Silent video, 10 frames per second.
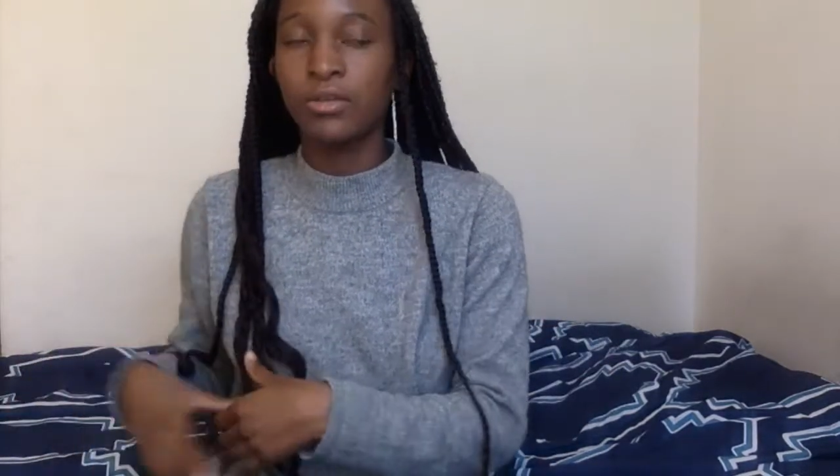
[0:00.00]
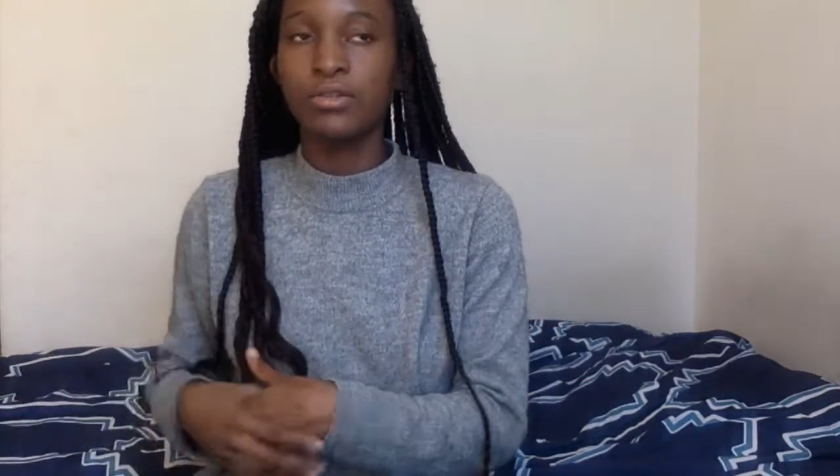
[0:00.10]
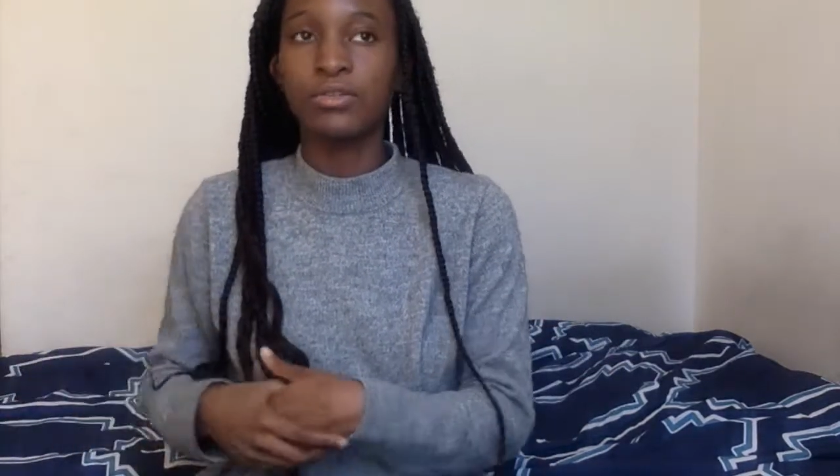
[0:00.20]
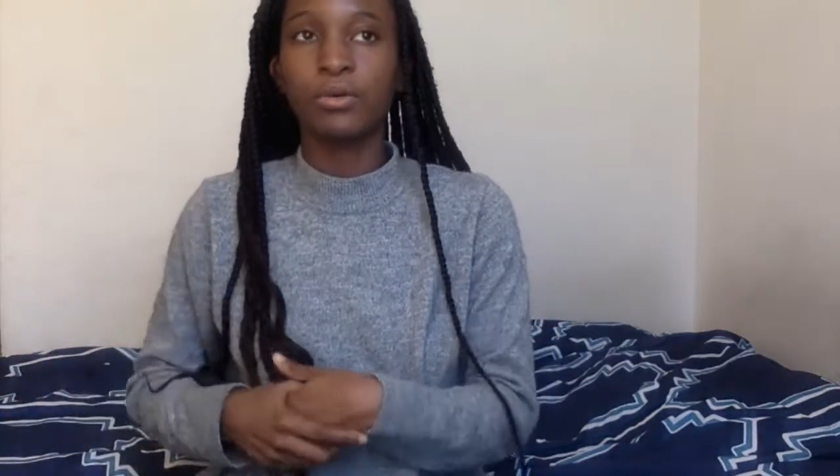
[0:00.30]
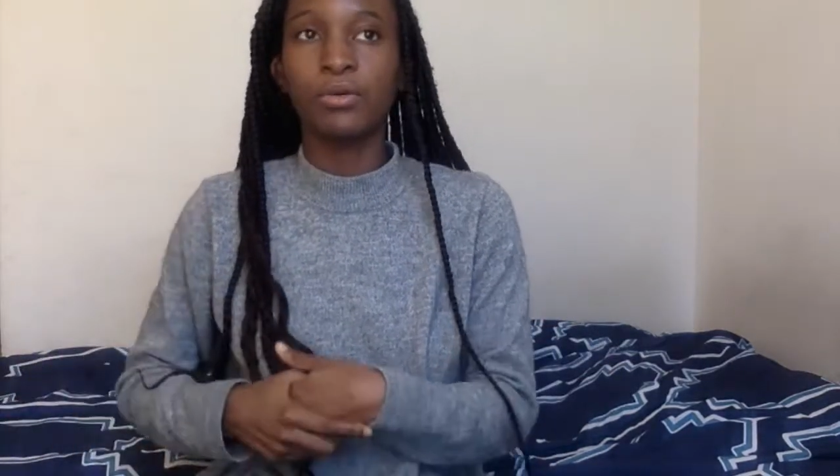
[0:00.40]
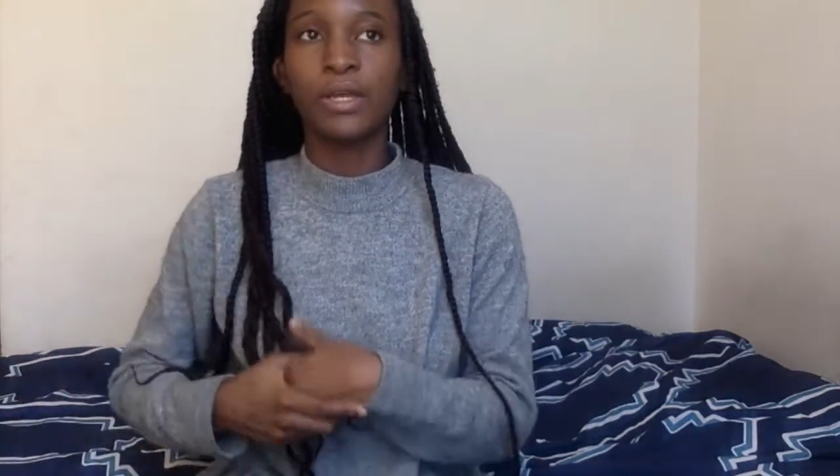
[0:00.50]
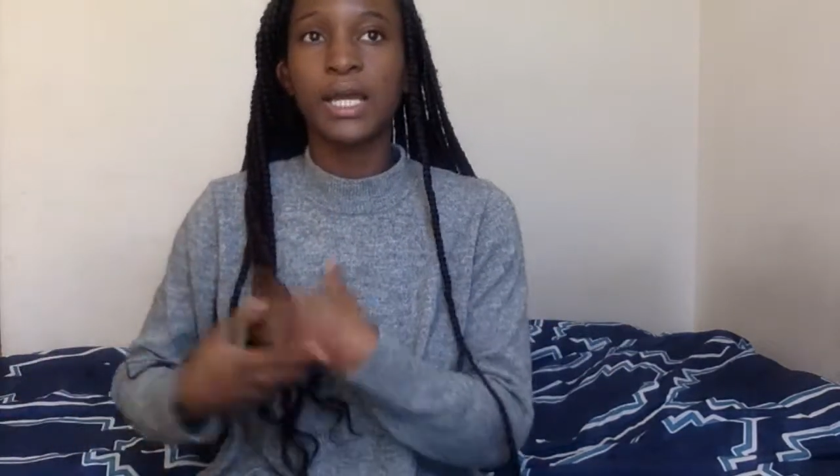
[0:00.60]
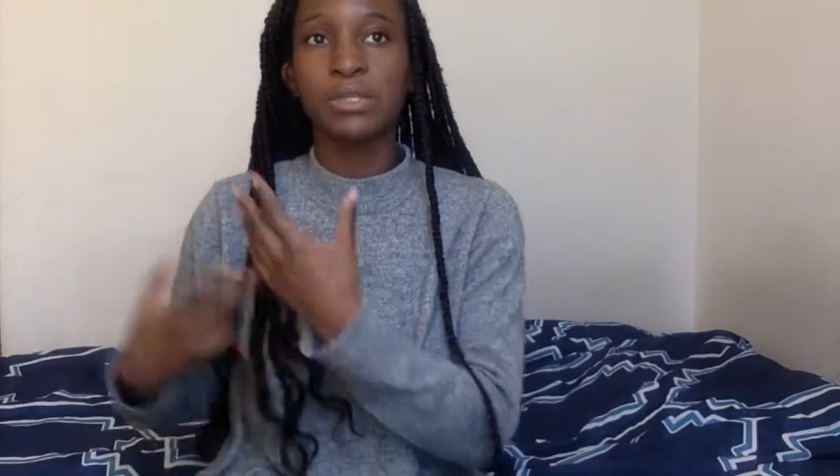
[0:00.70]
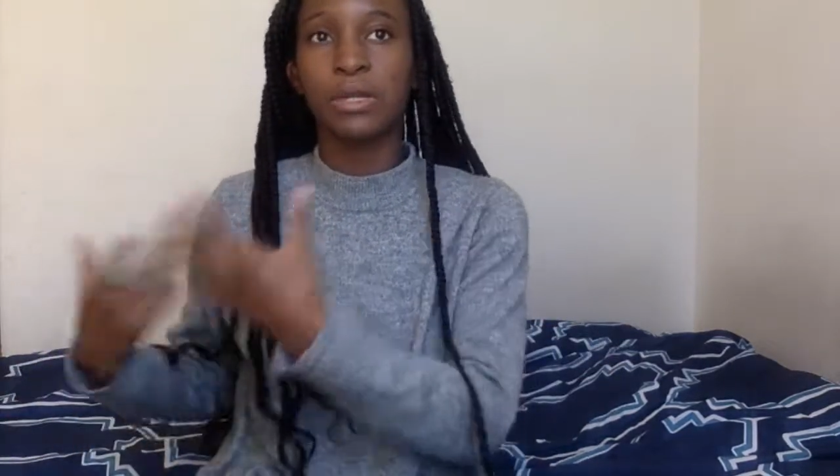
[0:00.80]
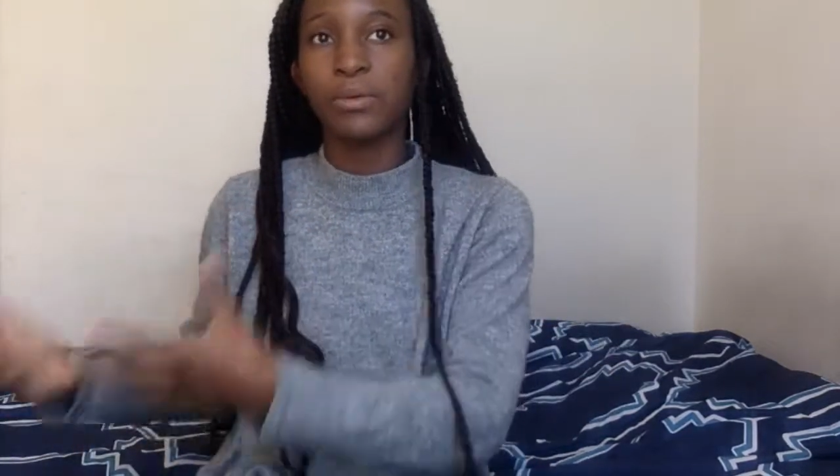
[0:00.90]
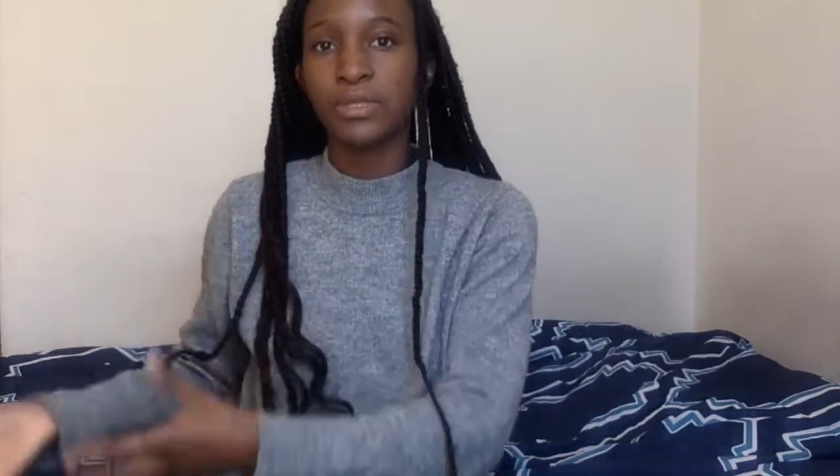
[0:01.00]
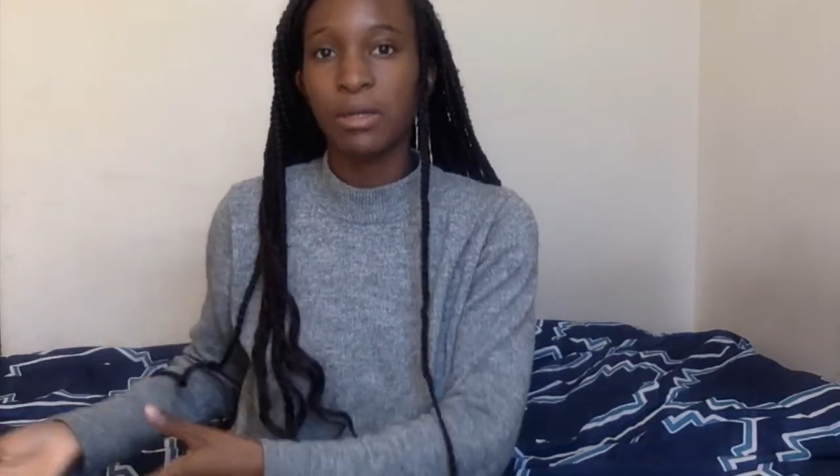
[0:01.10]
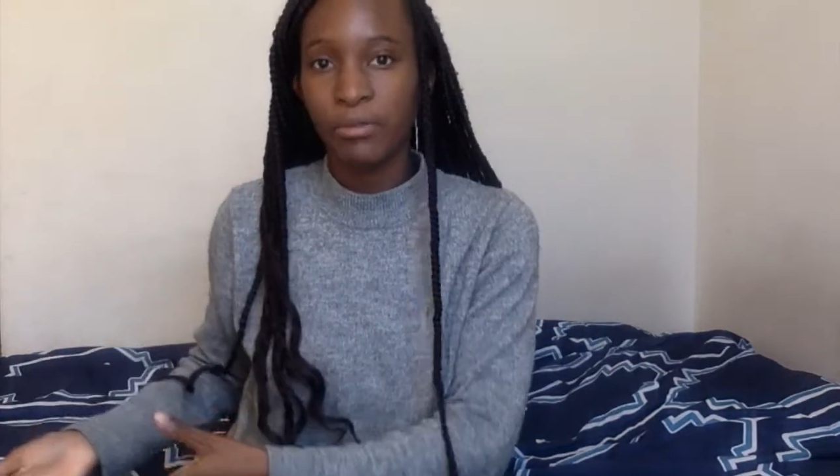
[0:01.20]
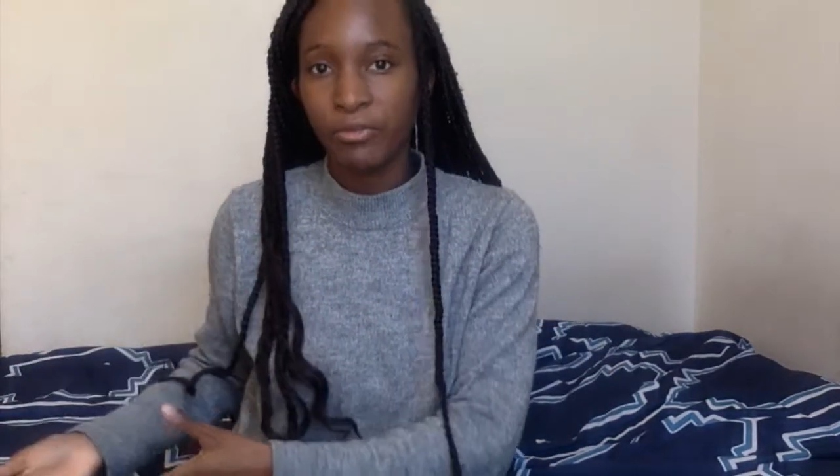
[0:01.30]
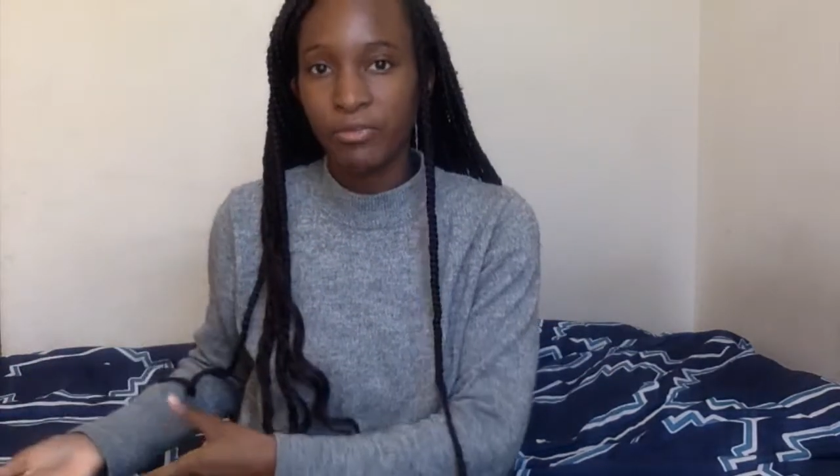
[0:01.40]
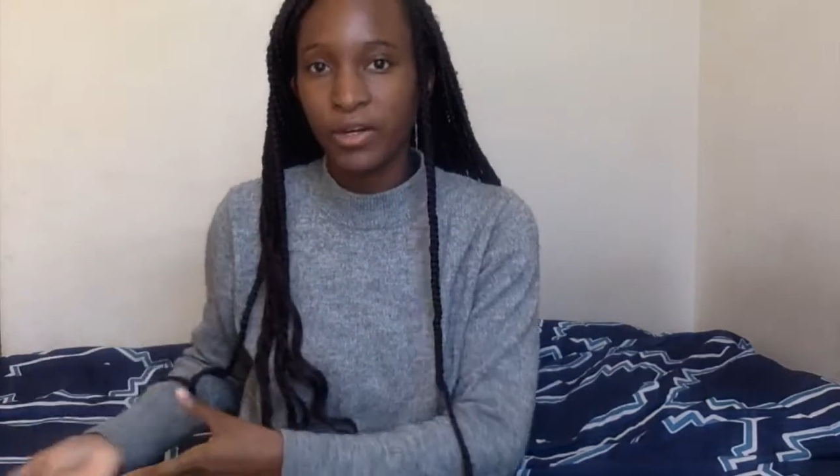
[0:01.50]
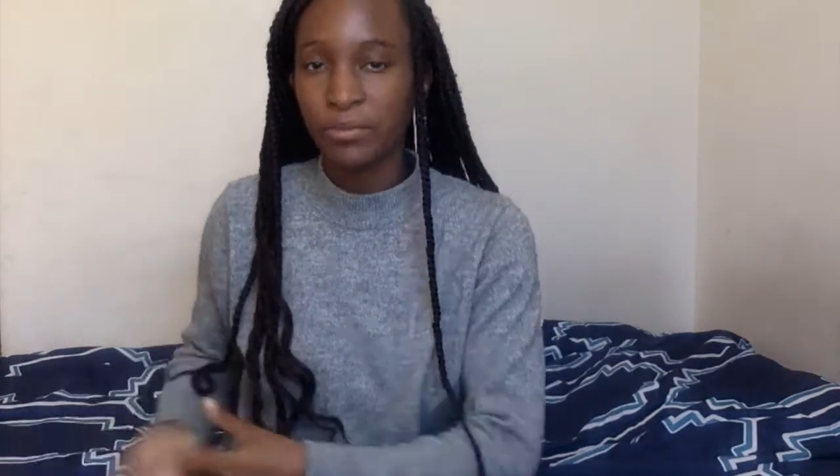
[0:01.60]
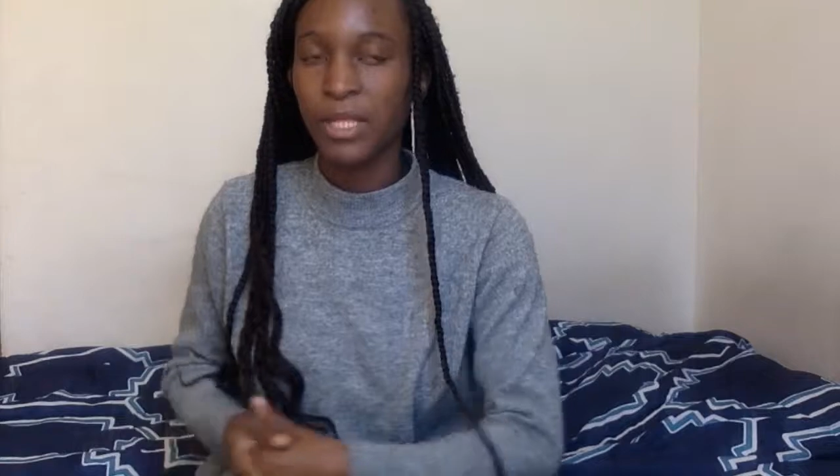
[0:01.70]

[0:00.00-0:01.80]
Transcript: So the high school that I was coming from,